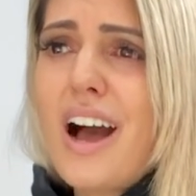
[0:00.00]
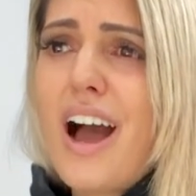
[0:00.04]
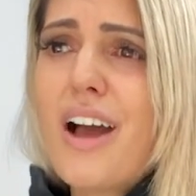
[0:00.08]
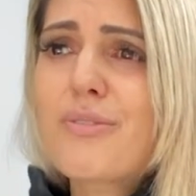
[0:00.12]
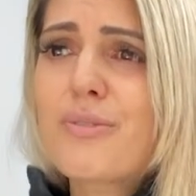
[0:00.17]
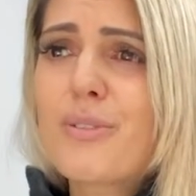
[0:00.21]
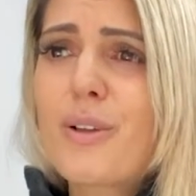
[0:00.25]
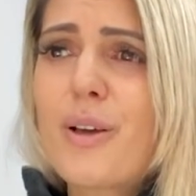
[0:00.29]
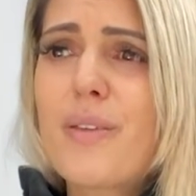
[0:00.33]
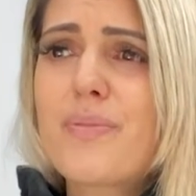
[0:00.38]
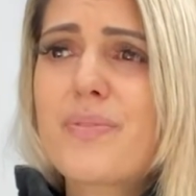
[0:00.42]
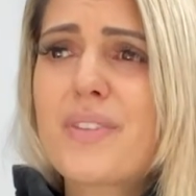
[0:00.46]

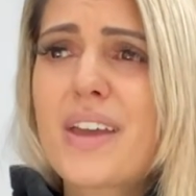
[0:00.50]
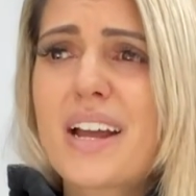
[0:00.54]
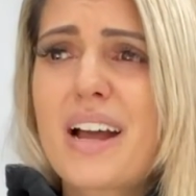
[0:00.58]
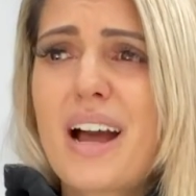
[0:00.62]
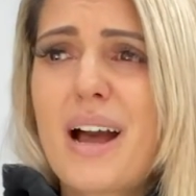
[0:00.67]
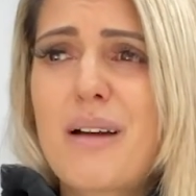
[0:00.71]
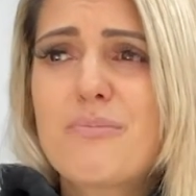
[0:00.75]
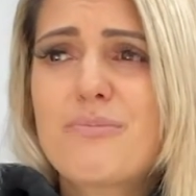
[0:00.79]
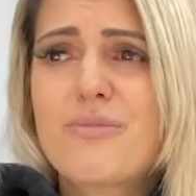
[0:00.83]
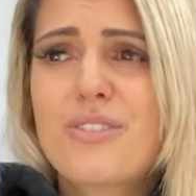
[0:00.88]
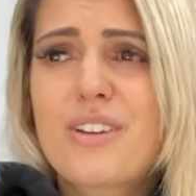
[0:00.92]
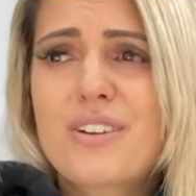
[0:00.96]
I've learned that
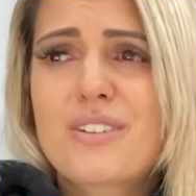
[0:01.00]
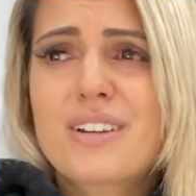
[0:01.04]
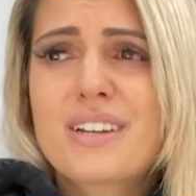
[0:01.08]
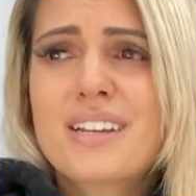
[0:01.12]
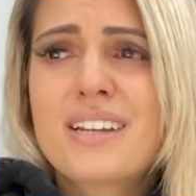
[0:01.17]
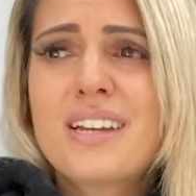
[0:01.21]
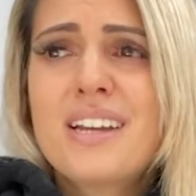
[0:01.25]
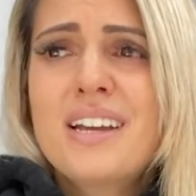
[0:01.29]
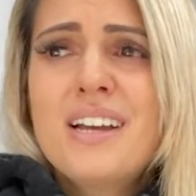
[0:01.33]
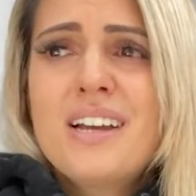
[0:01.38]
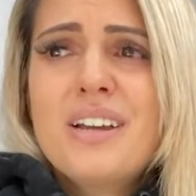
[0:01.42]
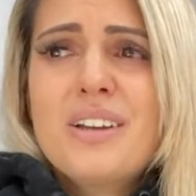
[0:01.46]
I'm
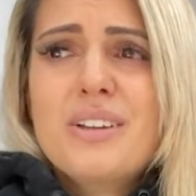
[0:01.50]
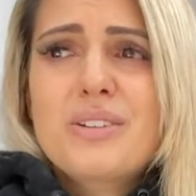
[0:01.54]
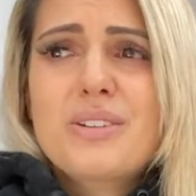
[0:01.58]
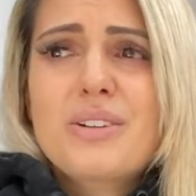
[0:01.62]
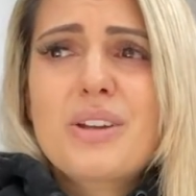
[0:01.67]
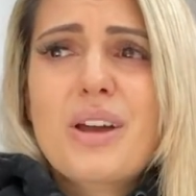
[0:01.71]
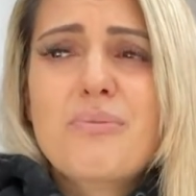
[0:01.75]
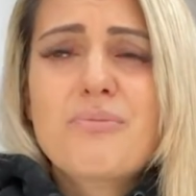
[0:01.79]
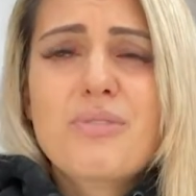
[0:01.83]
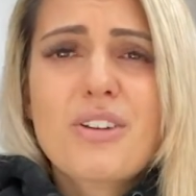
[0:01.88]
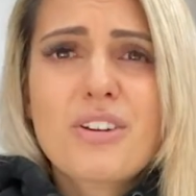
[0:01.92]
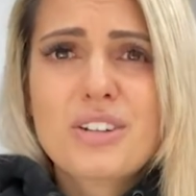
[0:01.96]
very, you
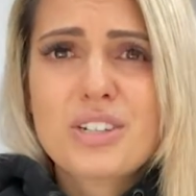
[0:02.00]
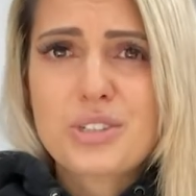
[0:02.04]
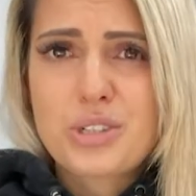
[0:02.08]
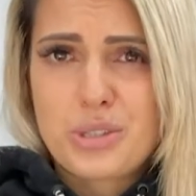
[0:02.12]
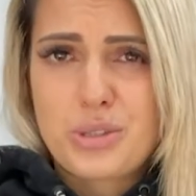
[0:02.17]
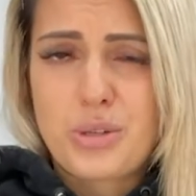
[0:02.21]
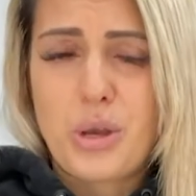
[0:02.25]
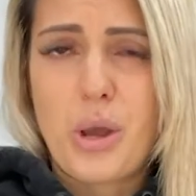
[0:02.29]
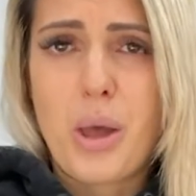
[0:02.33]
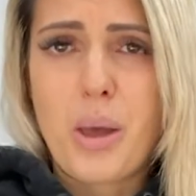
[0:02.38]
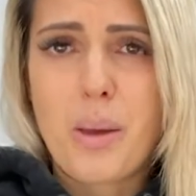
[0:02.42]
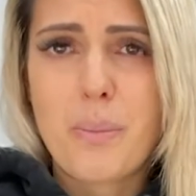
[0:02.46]
know, I'm very
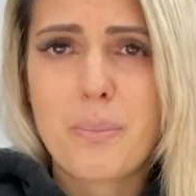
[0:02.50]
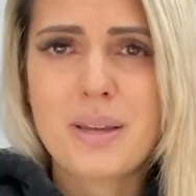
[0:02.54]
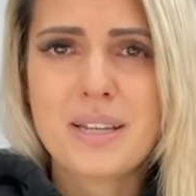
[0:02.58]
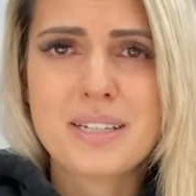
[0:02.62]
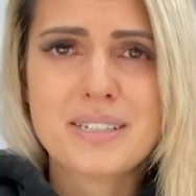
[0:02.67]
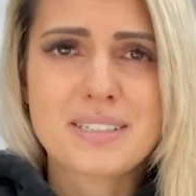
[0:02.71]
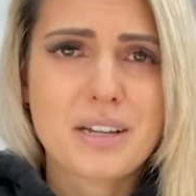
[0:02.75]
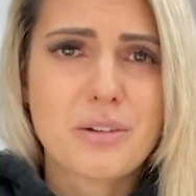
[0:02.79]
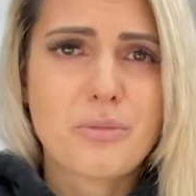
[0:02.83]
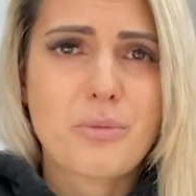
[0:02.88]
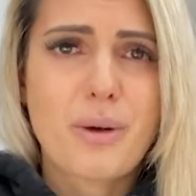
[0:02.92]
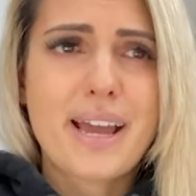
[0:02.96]

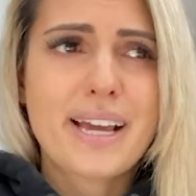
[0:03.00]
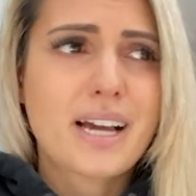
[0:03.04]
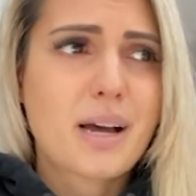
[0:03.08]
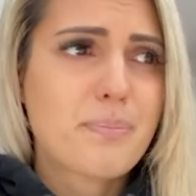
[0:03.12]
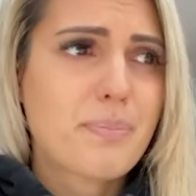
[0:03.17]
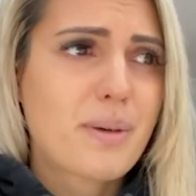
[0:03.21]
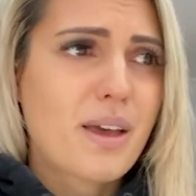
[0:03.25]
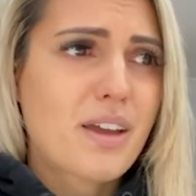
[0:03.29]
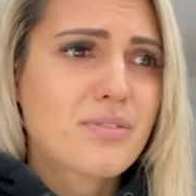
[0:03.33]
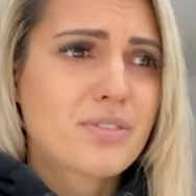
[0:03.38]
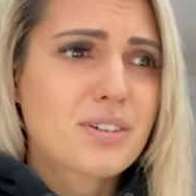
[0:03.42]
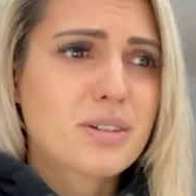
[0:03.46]
determined. I wake
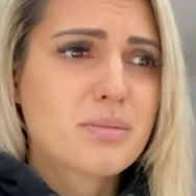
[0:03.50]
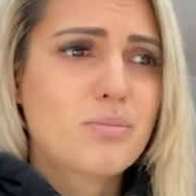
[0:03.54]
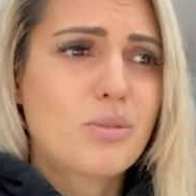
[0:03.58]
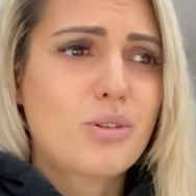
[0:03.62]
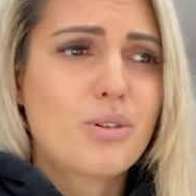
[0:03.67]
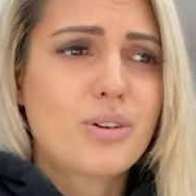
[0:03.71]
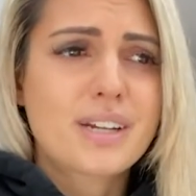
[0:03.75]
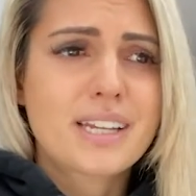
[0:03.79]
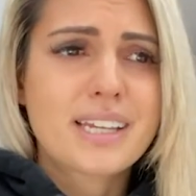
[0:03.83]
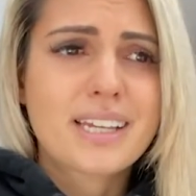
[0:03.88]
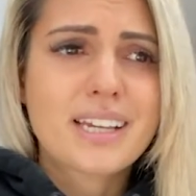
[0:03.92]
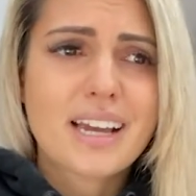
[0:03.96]
up every
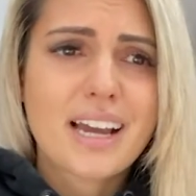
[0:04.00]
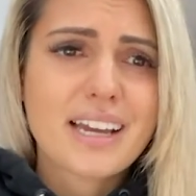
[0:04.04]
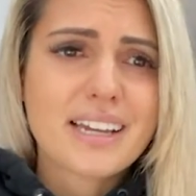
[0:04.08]
morning.